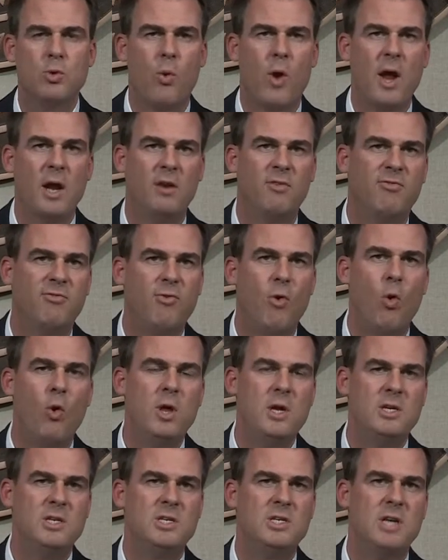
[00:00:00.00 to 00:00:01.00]
ranked
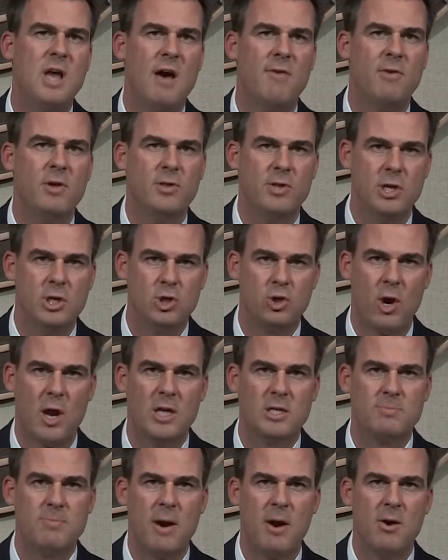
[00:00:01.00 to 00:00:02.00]
47th in
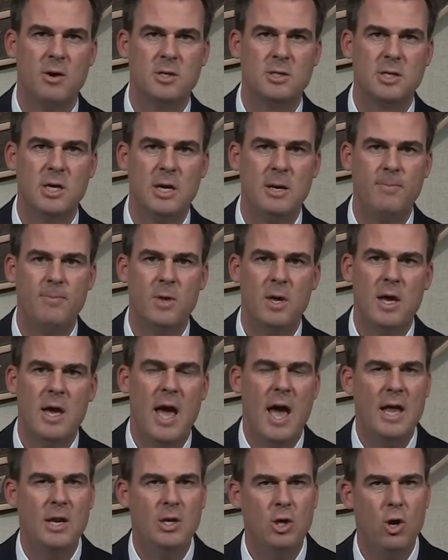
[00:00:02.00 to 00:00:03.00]
transparency,
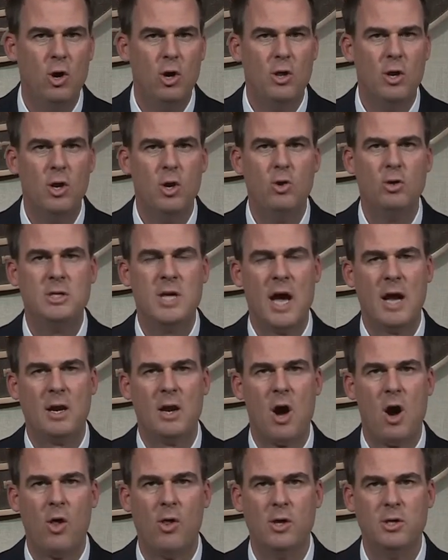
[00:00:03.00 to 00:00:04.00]
and due to the new
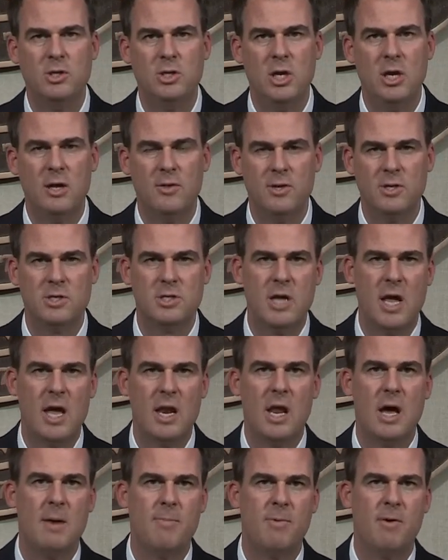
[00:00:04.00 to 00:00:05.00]
technology and the
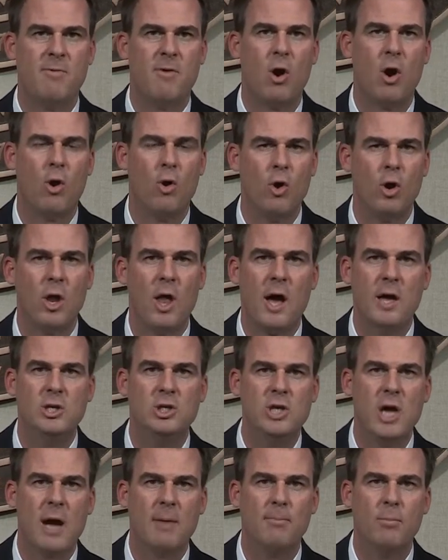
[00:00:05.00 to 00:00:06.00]
stand-up of our online
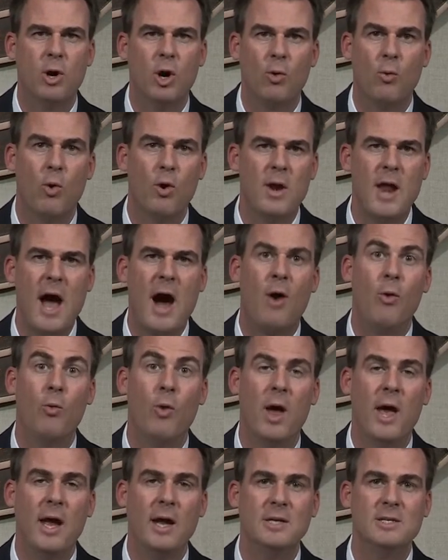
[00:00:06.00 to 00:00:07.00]
checkbook, we're now
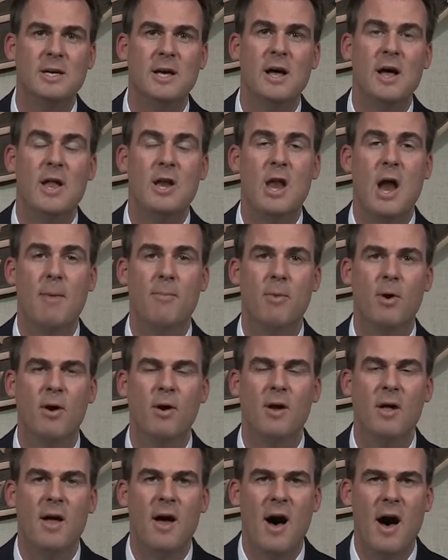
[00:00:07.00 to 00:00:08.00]
ranked
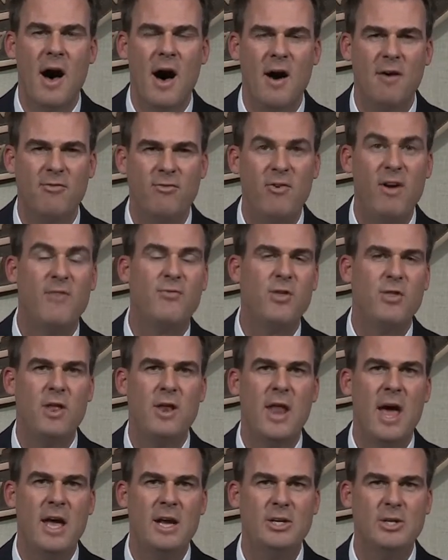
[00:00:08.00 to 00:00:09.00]
number 5th in the
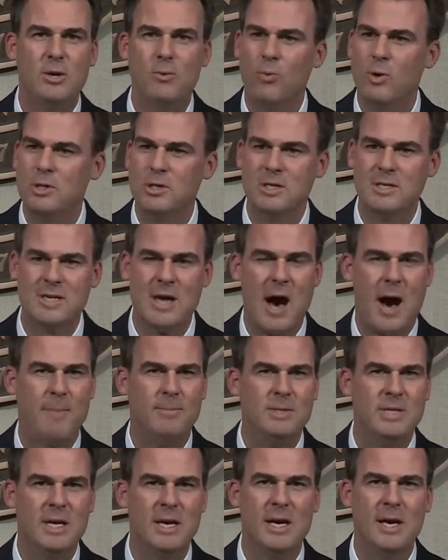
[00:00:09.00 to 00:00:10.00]
nation, which is
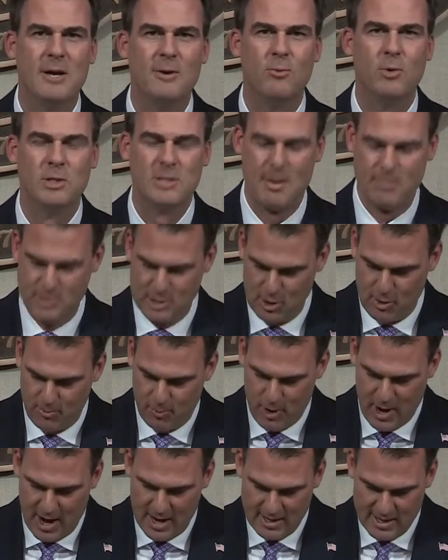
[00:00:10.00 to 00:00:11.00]
top 10, which I'm so
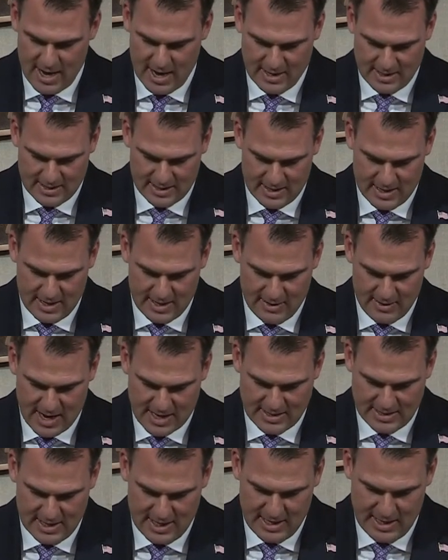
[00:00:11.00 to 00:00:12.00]
proud of that
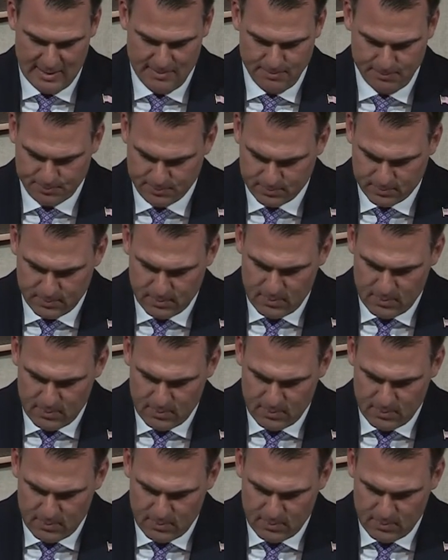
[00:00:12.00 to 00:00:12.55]
that team.